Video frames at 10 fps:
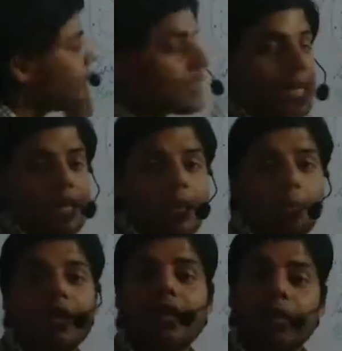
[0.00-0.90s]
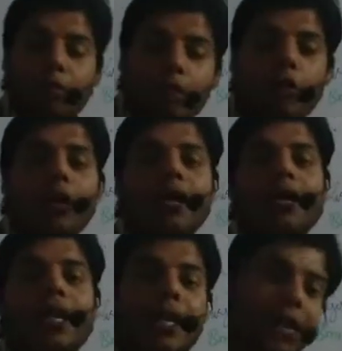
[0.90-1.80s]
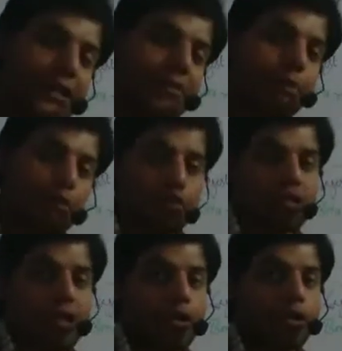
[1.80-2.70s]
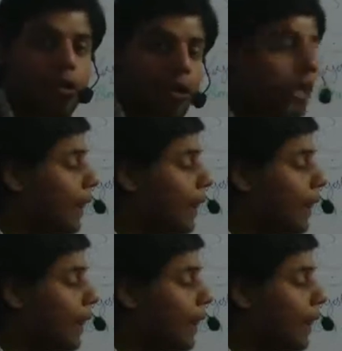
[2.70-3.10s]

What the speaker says: inside the blood, then we call that it is monocyte. Okay,